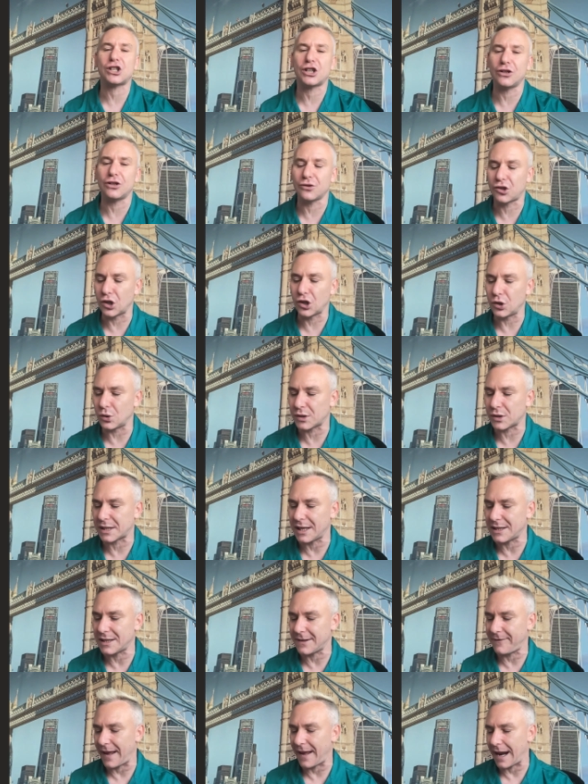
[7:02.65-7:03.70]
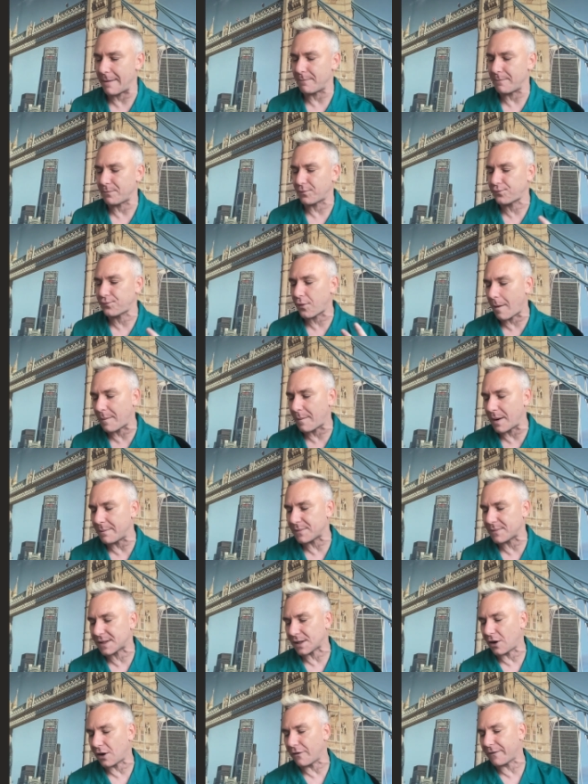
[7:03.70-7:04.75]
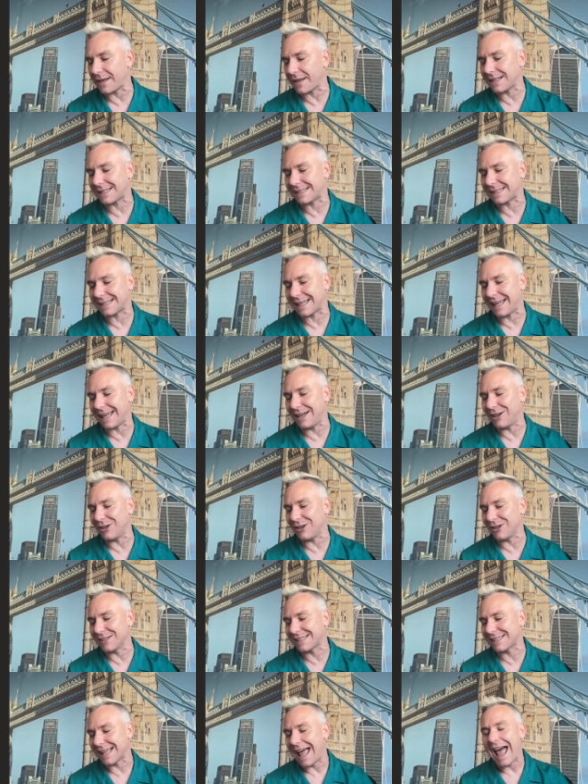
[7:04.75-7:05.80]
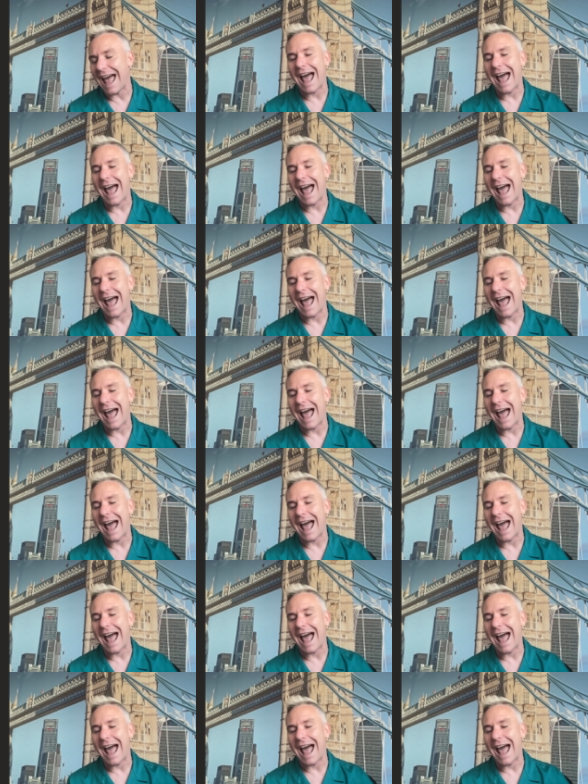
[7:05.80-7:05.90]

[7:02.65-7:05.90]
children also develop problem solving skills